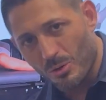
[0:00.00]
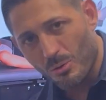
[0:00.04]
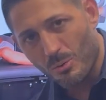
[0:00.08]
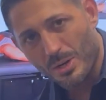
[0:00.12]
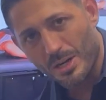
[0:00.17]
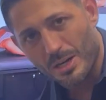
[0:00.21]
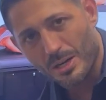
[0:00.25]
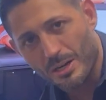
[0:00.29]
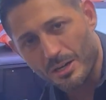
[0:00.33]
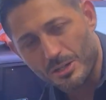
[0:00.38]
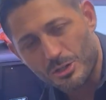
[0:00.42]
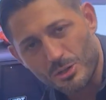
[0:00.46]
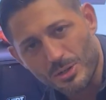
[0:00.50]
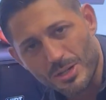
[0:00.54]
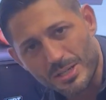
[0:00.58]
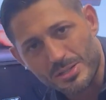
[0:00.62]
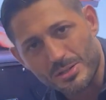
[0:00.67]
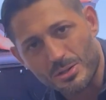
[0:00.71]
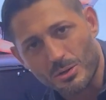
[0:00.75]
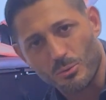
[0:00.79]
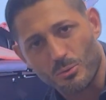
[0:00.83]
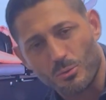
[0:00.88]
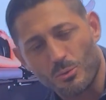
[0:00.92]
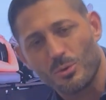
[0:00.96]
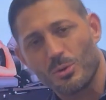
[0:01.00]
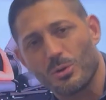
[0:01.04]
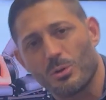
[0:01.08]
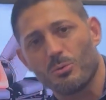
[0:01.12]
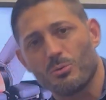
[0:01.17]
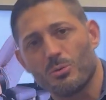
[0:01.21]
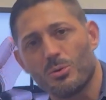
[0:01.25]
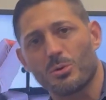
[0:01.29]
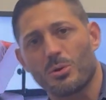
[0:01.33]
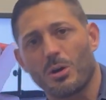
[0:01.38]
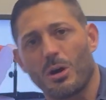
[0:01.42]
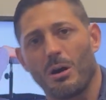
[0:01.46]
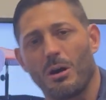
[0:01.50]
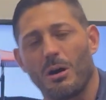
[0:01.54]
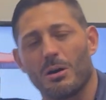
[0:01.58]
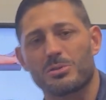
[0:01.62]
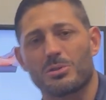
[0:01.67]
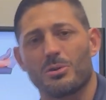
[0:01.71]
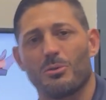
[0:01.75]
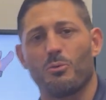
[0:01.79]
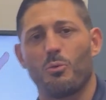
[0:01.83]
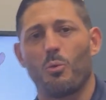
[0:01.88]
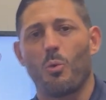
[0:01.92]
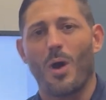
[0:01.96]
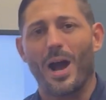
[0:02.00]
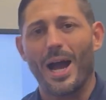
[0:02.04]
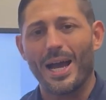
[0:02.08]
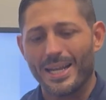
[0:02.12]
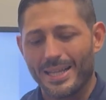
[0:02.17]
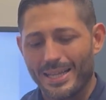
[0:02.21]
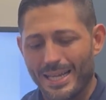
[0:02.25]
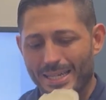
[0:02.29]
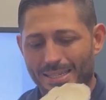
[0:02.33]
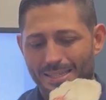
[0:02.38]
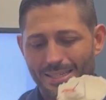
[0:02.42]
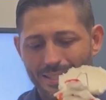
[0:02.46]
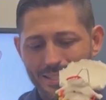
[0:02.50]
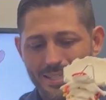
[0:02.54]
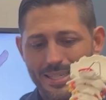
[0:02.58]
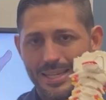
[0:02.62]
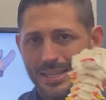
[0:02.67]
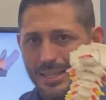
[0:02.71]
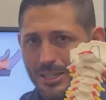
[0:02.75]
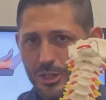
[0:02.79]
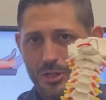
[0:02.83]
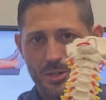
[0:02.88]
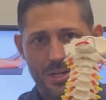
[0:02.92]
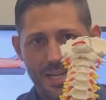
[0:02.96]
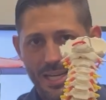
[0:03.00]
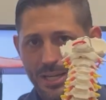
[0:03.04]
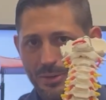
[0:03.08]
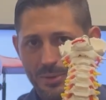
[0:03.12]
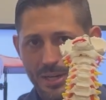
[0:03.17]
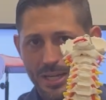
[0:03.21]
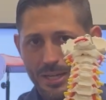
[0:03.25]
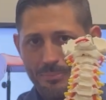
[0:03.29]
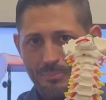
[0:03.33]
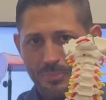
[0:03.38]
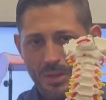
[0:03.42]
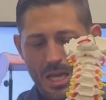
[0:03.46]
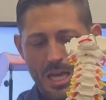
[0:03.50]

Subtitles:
want to address the real root cause of why did that disc get injured anyway?